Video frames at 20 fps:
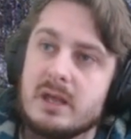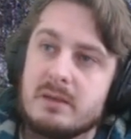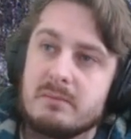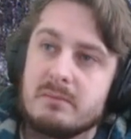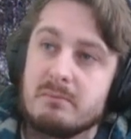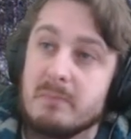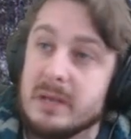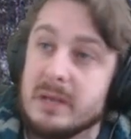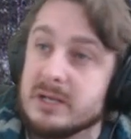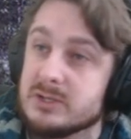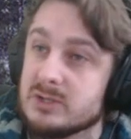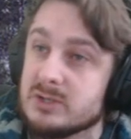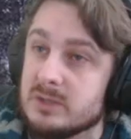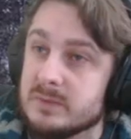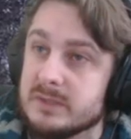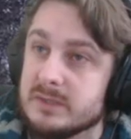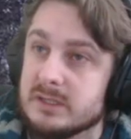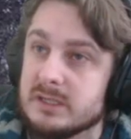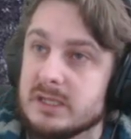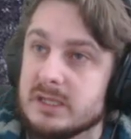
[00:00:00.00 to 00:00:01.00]
measure
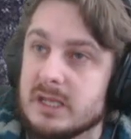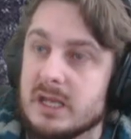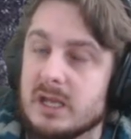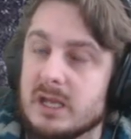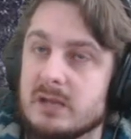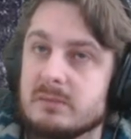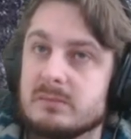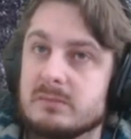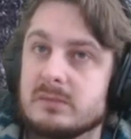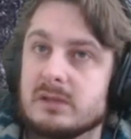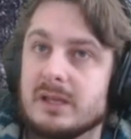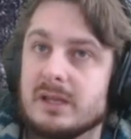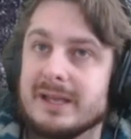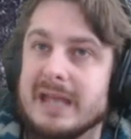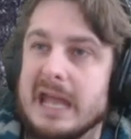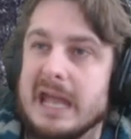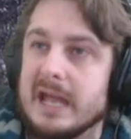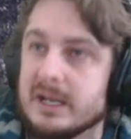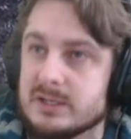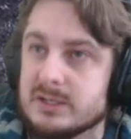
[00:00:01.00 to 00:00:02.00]
within the game, like
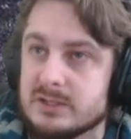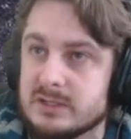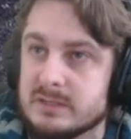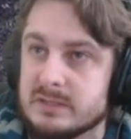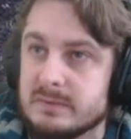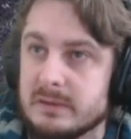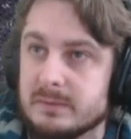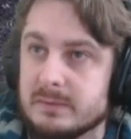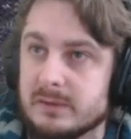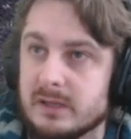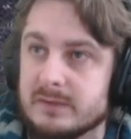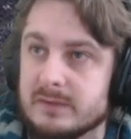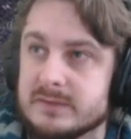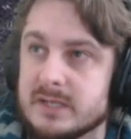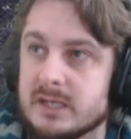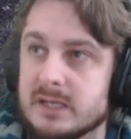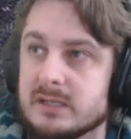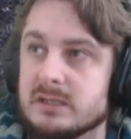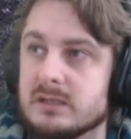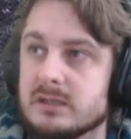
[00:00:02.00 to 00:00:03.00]
actions people have
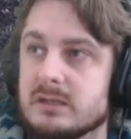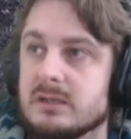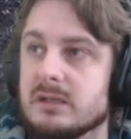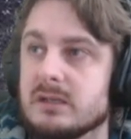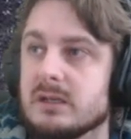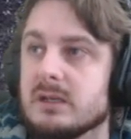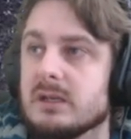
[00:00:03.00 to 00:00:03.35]
taken.